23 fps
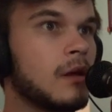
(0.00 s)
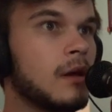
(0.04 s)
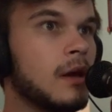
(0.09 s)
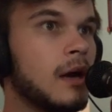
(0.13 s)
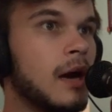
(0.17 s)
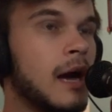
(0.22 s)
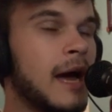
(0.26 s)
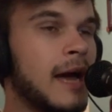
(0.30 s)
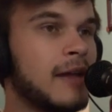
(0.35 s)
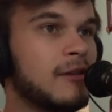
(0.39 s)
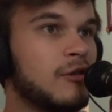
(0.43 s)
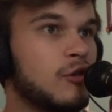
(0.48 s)

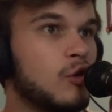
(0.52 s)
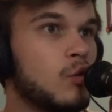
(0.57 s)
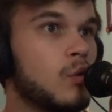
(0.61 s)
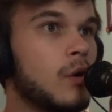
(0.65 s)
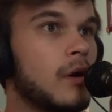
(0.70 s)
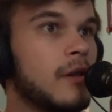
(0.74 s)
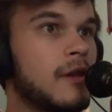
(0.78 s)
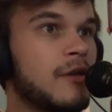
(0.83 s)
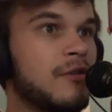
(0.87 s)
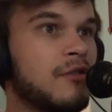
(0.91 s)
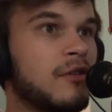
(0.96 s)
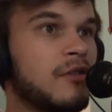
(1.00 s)
I had to do all
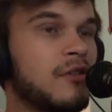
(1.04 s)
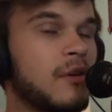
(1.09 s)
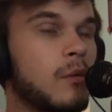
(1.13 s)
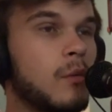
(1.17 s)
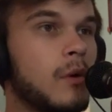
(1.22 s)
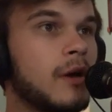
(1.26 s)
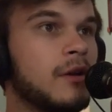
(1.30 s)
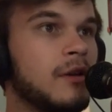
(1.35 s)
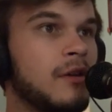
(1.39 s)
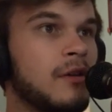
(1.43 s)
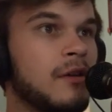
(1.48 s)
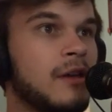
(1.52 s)
this because I
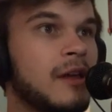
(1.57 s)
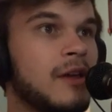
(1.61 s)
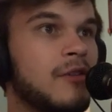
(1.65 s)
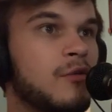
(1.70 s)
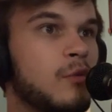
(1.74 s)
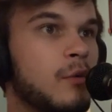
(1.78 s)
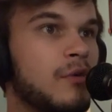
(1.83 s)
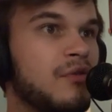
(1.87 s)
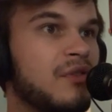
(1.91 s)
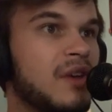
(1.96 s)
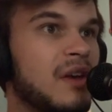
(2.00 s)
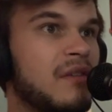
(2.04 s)
wanted to get
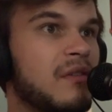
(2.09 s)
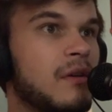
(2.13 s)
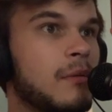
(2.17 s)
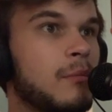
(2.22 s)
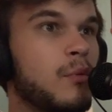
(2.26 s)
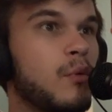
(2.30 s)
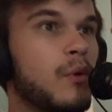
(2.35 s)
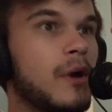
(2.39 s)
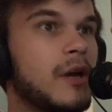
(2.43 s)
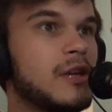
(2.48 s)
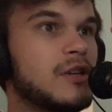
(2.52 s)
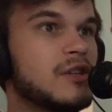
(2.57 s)
to a saving
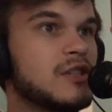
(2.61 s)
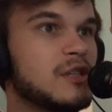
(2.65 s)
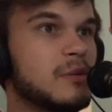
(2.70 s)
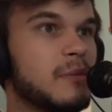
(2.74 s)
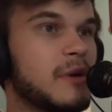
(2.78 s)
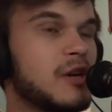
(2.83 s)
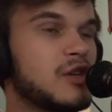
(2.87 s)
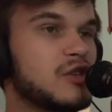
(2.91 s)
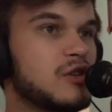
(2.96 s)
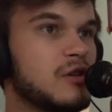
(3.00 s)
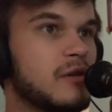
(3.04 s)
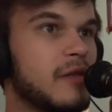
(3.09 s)
point just to
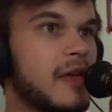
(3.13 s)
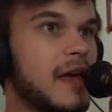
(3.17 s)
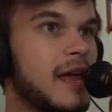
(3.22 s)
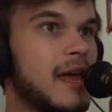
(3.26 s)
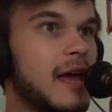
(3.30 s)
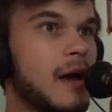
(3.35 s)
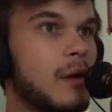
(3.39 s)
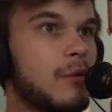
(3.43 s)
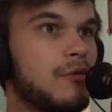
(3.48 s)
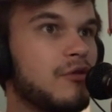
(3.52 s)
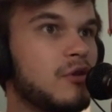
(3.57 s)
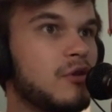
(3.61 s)
make sure that I was